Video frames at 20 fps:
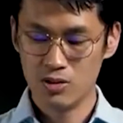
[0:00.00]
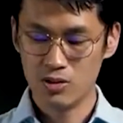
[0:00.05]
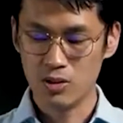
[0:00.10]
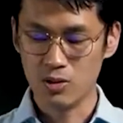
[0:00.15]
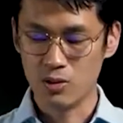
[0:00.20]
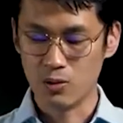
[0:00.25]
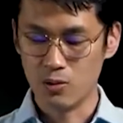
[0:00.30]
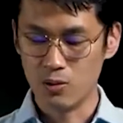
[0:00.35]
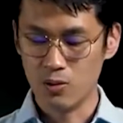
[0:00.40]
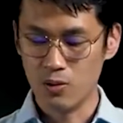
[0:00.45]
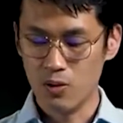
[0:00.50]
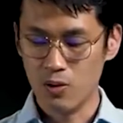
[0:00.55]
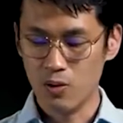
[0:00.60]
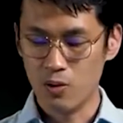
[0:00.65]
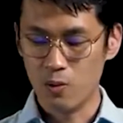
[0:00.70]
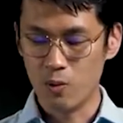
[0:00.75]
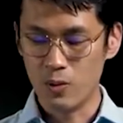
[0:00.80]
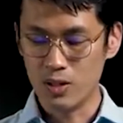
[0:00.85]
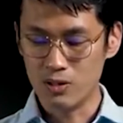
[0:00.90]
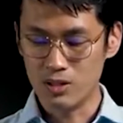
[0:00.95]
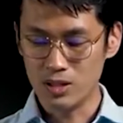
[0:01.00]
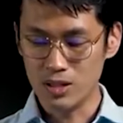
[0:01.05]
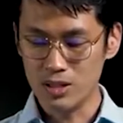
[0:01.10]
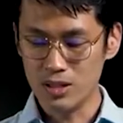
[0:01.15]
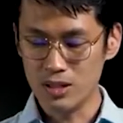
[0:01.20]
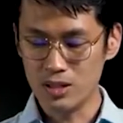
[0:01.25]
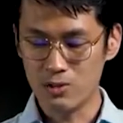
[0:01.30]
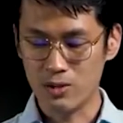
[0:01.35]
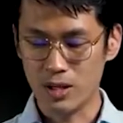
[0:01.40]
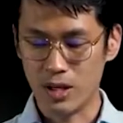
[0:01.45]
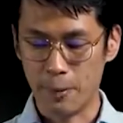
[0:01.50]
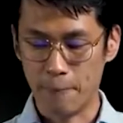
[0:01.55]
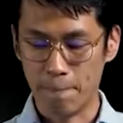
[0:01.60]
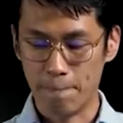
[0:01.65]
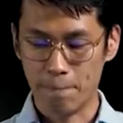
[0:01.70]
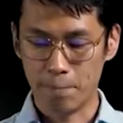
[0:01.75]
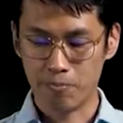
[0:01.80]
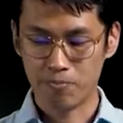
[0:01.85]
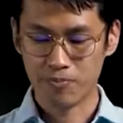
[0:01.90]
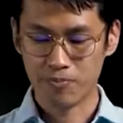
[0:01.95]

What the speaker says: So, when you see this, right,